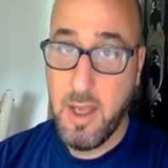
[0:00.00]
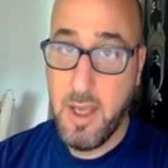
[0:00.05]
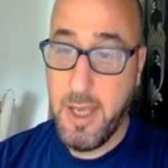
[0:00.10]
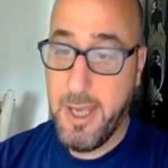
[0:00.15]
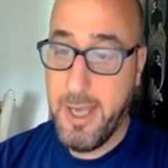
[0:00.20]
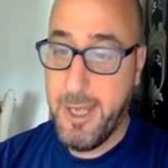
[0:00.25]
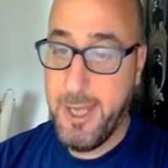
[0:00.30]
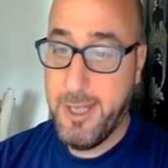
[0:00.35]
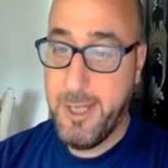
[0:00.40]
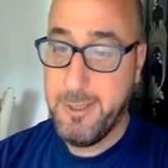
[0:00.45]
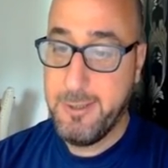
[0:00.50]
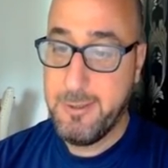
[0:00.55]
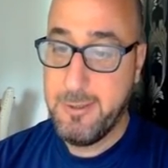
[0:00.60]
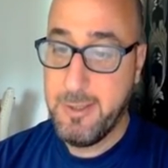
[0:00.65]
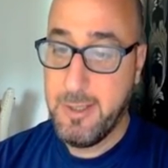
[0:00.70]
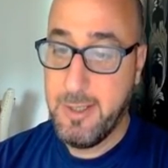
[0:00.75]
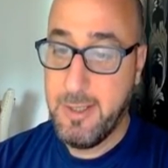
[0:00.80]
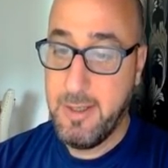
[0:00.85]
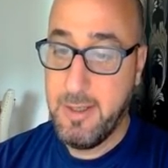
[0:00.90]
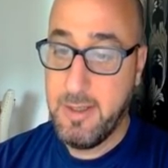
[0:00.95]
and
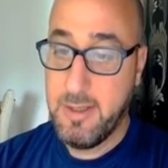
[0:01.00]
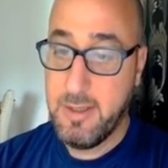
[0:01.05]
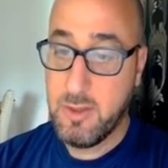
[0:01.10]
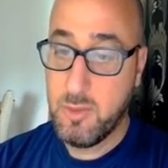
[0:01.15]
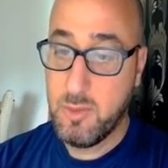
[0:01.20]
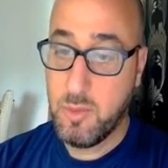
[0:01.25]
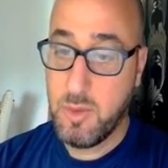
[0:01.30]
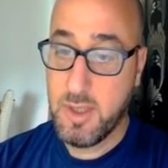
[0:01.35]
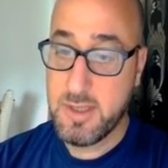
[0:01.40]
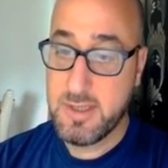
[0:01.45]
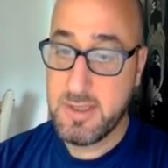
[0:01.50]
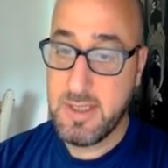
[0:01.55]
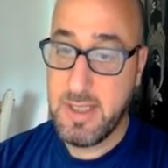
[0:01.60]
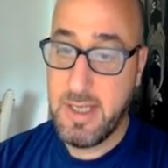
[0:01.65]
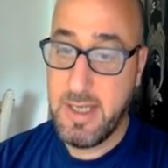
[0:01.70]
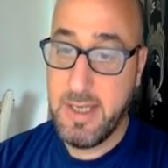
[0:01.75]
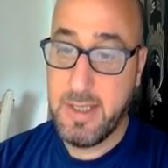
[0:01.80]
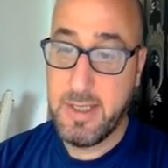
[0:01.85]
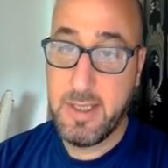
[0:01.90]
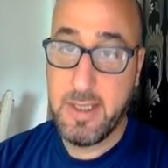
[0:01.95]
uh, it was
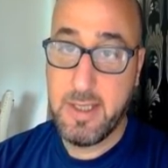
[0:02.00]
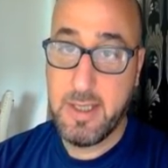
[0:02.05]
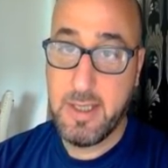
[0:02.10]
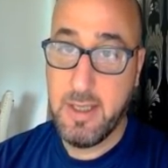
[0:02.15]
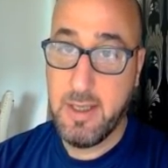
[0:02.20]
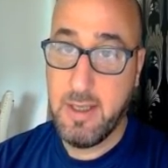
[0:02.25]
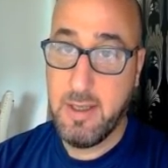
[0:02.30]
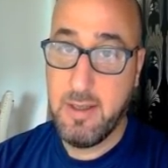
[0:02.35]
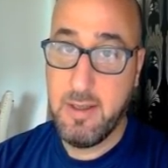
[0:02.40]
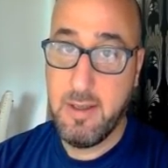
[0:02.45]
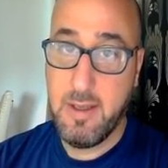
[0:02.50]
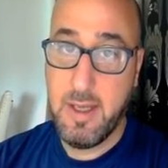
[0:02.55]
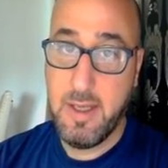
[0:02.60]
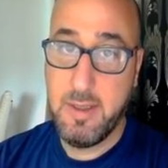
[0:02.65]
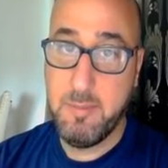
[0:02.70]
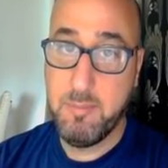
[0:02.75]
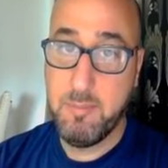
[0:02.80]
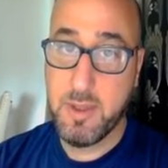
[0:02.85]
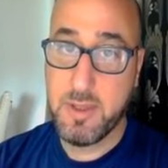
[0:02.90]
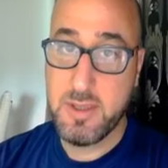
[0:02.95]
like uh,
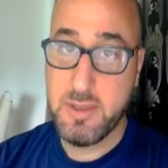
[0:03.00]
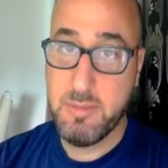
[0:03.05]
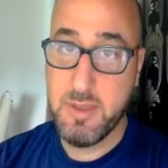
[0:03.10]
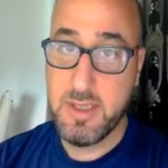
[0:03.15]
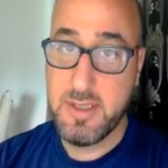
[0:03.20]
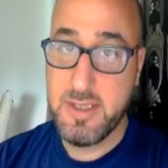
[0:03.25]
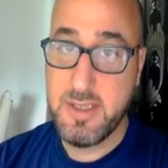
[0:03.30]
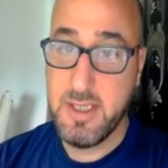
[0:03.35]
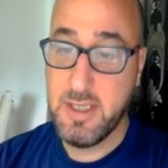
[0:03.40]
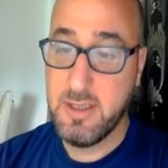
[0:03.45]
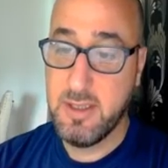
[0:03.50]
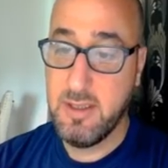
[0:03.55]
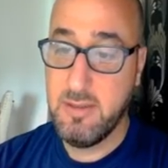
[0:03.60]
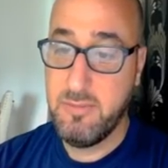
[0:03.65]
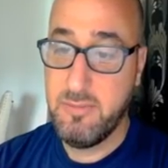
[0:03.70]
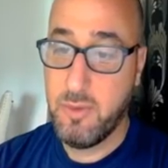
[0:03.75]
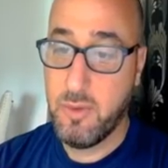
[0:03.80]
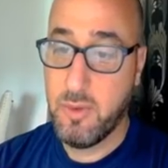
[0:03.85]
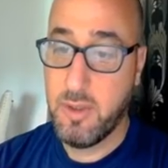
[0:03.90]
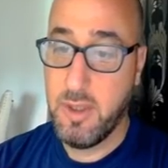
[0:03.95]
a possible signal
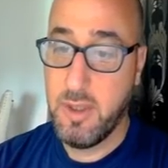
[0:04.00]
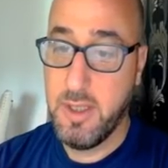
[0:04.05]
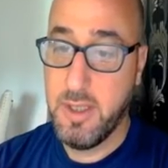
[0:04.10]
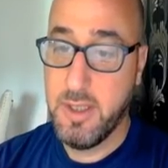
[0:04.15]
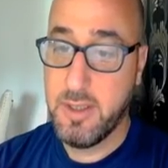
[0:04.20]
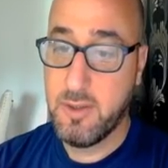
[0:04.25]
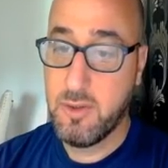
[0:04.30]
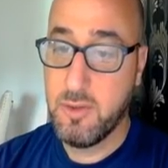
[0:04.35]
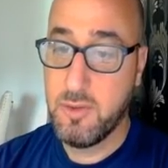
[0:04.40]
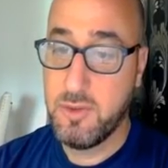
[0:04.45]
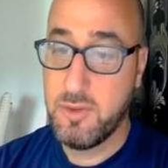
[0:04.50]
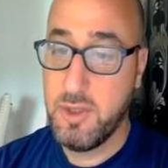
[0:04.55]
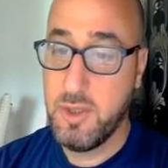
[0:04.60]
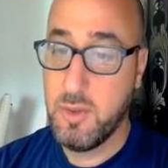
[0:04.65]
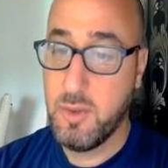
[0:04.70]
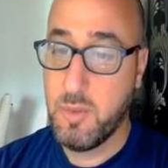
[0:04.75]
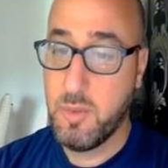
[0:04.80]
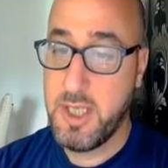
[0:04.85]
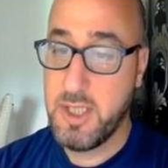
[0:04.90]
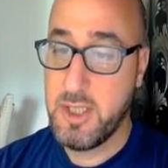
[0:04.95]
for
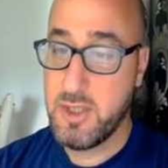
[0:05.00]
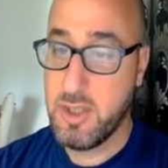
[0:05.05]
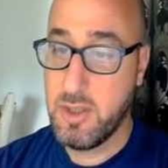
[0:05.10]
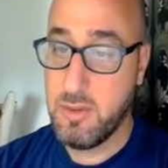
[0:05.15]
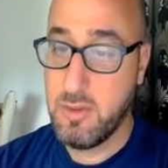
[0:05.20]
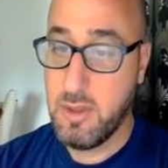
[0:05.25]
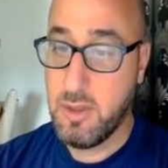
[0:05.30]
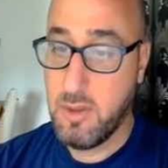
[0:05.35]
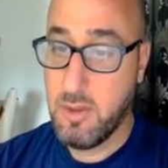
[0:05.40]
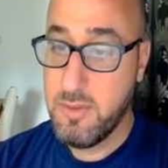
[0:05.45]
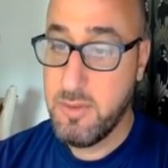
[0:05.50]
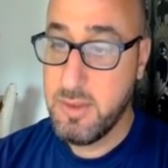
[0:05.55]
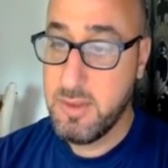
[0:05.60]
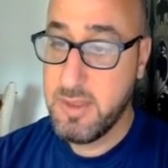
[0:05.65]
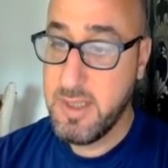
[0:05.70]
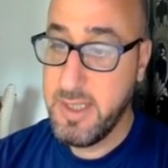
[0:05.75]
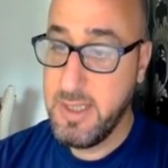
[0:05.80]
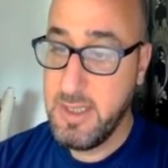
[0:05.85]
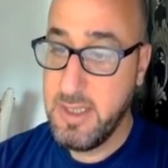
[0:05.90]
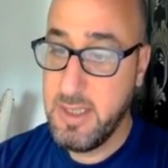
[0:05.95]
continuation. On the
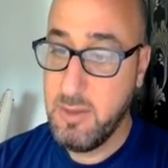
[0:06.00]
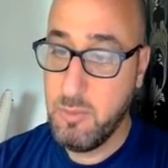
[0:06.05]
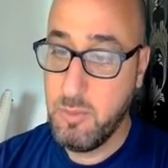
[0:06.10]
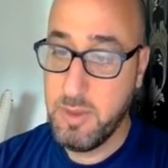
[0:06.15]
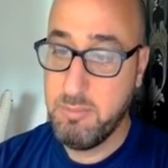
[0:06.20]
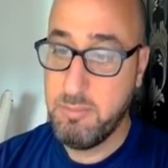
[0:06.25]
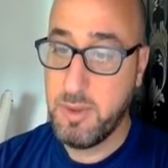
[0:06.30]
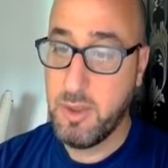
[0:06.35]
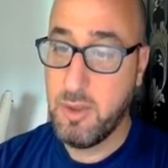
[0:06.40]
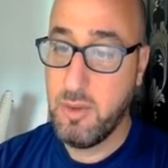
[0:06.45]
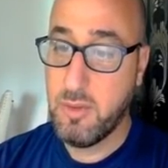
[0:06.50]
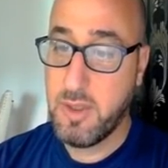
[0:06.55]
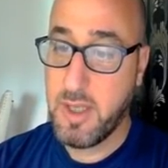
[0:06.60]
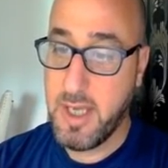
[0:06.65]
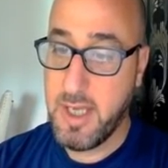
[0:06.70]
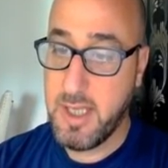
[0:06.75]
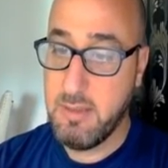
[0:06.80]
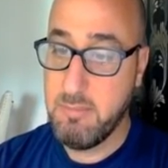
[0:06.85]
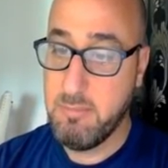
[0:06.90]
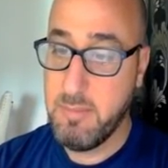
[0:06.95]
daily we broke
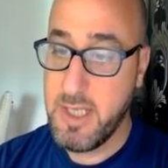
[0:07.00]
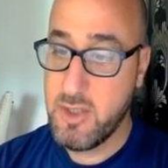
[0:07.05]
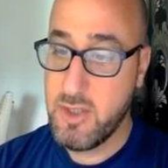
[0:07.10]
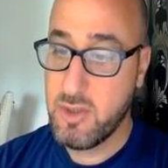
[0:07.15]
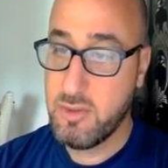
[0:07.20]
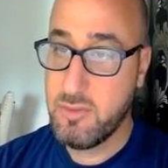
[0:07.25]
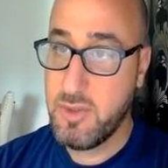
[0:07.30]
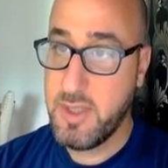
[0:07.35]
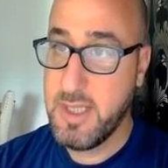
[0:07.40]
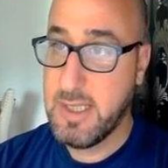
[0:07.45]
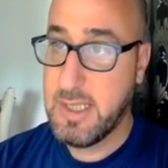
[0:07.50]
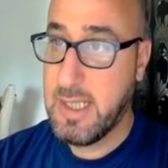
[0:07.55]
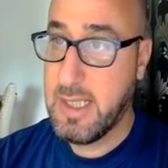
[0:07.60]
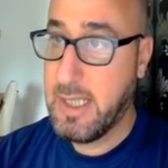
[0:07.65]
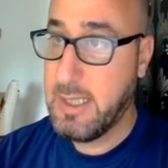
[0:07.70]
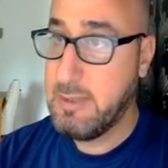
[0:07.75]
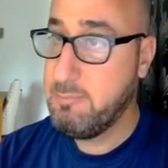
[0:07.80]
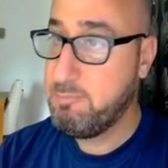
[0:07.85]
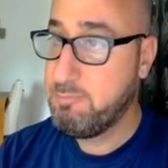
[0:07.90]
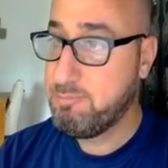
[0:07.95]
a major trend
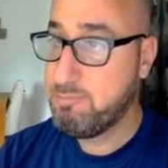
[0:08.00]
line.